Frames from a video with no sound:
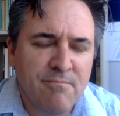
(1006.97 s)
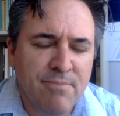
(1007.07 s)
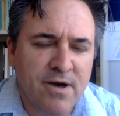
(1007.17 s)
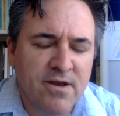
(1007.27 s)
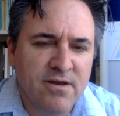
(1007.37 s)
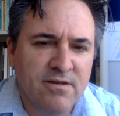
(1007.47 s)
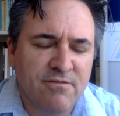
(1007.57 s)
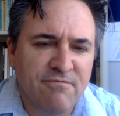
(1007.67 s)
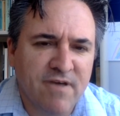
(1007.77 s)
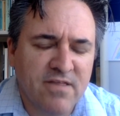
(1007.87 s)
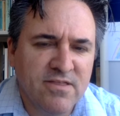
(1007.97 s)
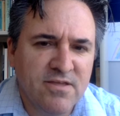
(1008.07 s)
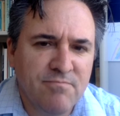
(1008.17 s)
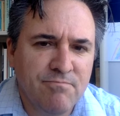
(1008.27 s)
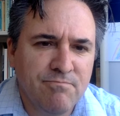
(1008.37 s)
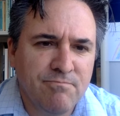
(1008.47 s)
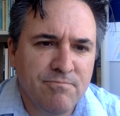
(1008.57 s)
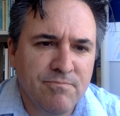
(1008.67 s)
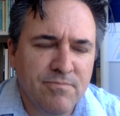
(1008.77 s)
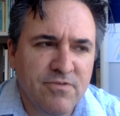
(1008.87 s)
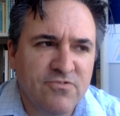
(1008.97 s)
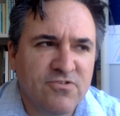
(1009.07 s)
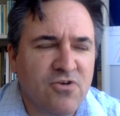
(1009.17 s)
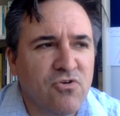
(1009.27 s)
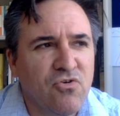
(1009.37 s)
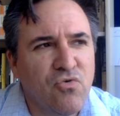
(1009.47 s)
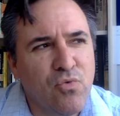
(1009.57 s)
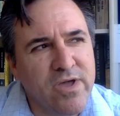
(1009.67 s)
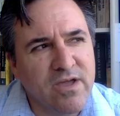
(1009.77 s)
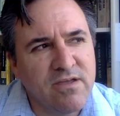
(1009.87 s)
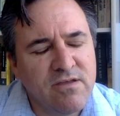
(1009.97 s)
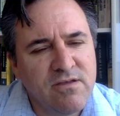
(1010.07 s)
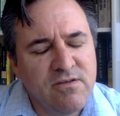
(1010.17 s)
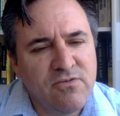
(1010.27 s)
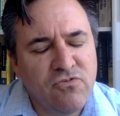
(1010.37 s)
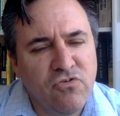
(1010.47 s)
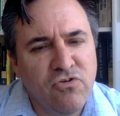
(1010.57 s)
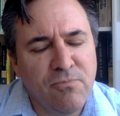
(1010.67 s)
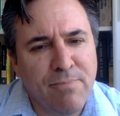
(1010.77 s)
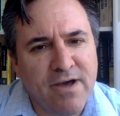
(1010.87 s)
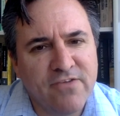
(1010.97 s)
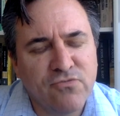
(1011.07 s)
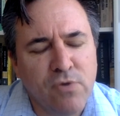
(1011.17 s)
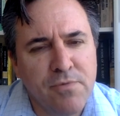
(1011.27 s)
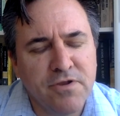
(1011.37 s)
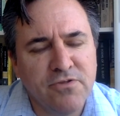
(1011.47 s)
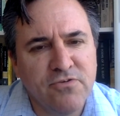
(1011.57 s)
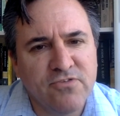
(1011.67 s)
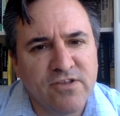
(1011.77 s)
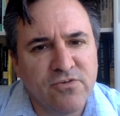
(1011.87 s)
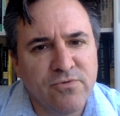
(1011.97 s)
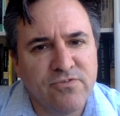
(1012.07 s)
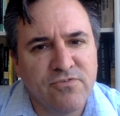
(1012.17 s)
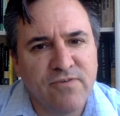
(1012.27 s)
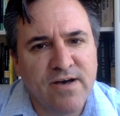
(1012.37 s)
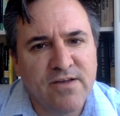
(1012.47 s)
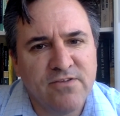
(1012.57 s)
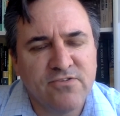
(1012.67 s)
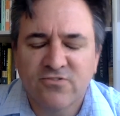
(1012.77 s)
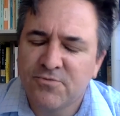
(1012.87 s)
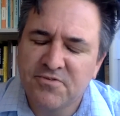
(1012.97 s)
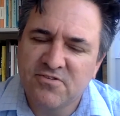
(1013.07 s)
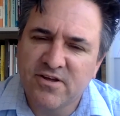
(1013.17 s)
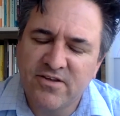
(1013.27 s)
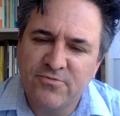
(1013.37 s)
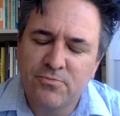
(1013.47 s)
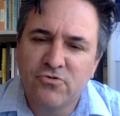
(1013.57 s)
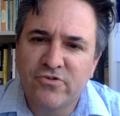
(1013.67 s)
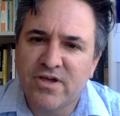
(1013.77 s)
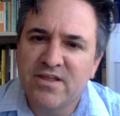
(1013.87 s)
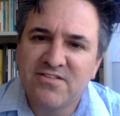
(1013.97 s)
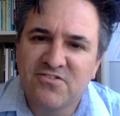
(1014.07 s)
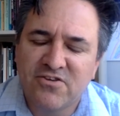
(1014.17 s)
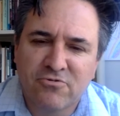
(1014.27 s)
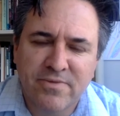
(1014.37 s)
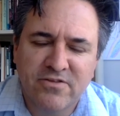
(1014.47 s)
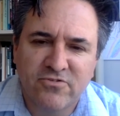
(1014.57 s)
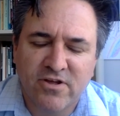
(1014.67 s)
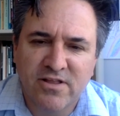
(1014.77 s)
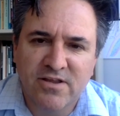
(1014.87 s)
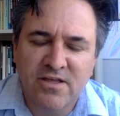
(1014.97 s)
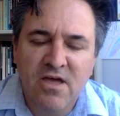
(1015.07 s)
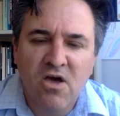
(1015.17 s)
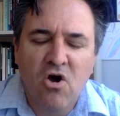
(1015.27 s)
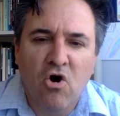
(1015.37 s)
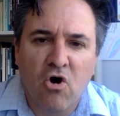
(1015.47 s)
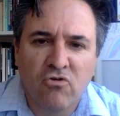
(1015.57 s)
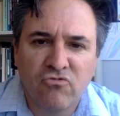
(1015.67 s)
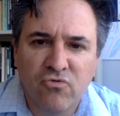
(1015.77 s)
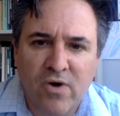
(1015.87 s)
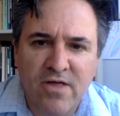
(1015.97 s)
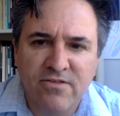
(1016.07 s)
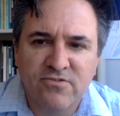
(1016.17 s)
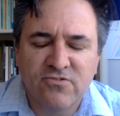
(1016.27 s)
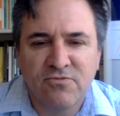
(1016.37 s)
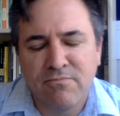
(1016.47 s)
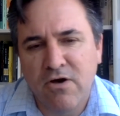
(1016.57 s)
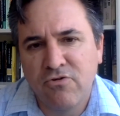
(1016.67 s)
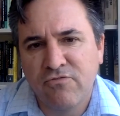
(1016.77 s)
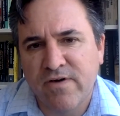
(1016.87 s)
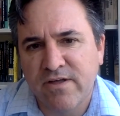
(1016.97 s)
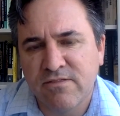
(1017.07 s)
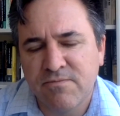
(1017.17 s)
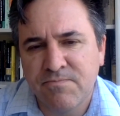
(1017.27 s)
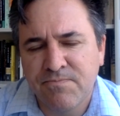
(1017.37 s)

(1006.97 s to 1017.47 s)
But the fact that he is so quick to debase women and use that to his advantage. It's almost like he's pushing an incel mentality onto others to motivate them.